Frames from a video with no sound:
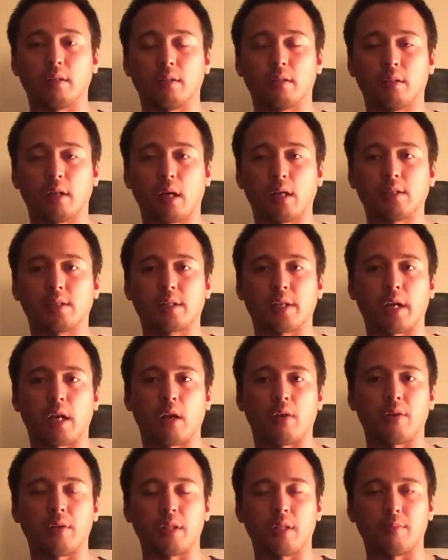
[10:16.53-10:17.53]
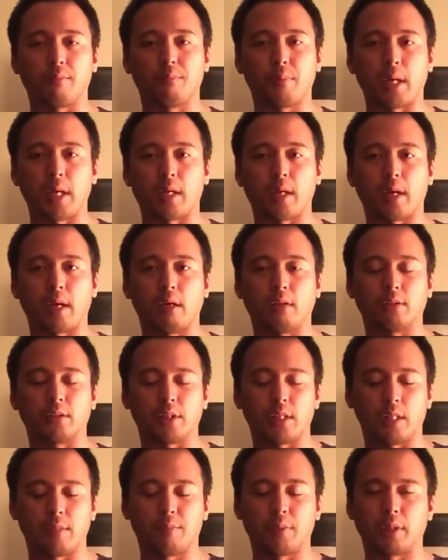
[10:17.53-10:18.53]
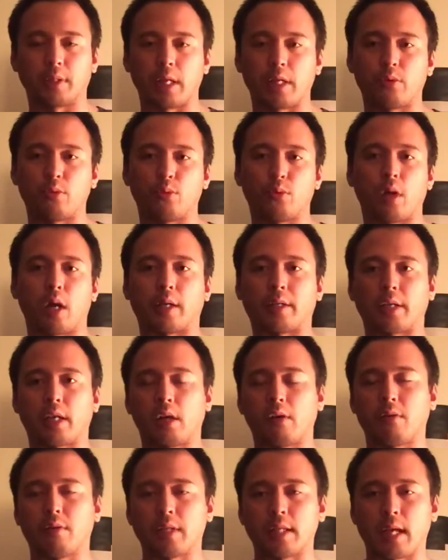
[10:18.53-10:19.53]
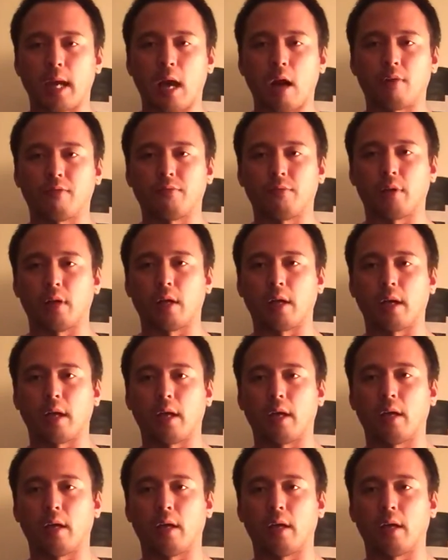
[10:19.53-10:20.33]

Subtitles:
does carry the Beta LT, but they do not carry the Alpha